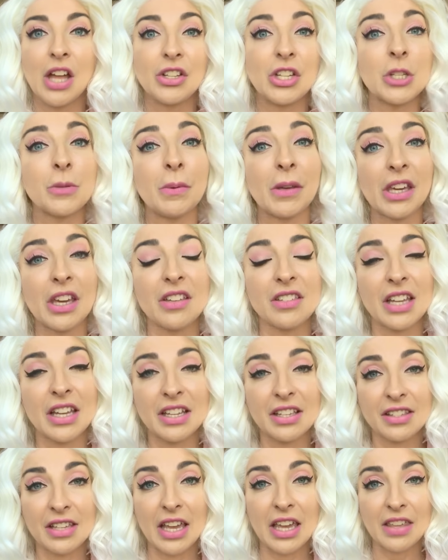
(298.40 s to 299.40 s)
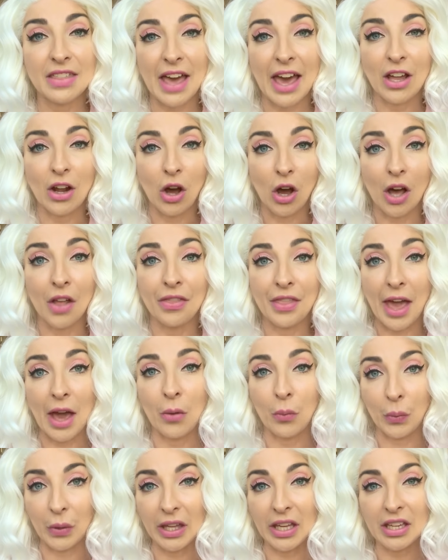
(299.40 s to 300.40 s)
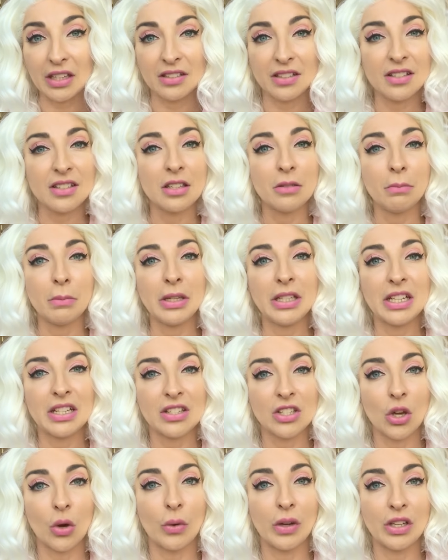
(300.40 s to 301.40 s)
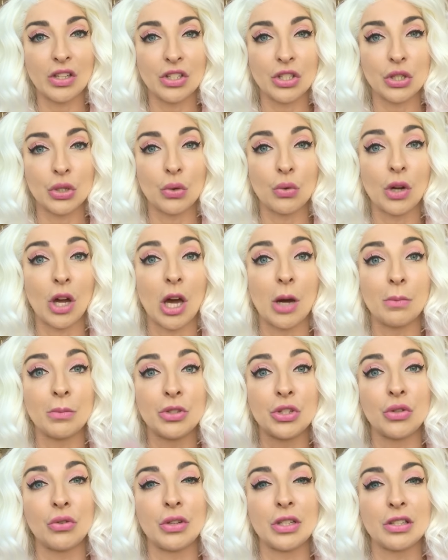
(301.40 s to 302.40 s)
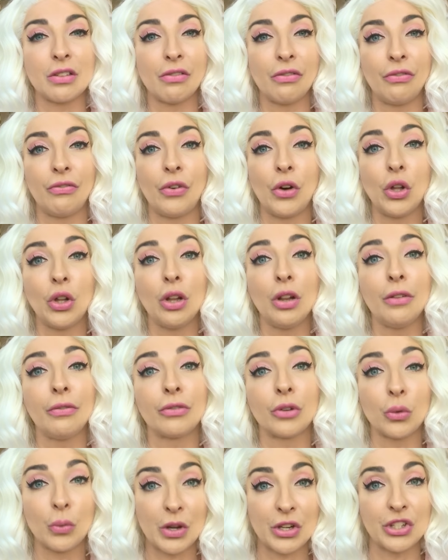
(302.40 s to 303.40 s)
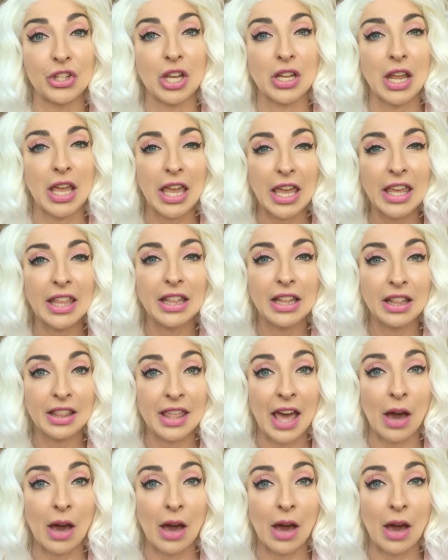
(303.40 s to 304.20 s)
Just because I say that on that week doesn't mean it's going to come to its full fruition in